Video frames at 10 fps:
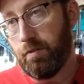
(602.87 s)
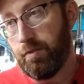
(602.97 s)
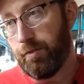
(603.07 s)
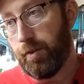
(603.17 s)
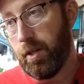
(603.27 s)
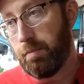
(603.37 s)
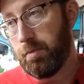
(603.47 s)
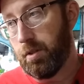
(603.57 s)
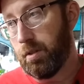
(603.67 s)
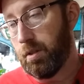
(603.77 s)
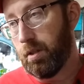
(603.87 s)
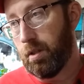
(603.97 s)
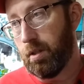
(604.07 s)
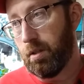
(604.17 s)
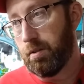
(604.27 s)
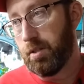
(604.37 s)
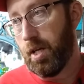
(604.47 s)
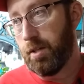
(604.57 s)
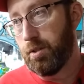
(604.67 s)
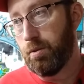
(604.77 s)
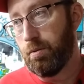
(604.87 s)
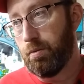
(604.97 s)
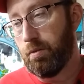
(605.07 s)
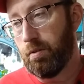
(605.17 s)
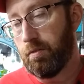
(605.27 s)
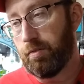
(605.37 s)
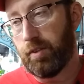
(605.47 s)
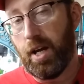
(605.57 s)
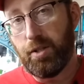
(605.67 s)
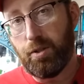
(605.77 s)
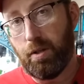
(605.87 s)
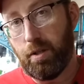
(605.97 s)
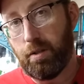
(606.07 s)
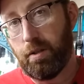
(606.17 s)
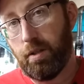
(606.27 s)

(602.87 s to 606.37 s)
of framed tattoo flash art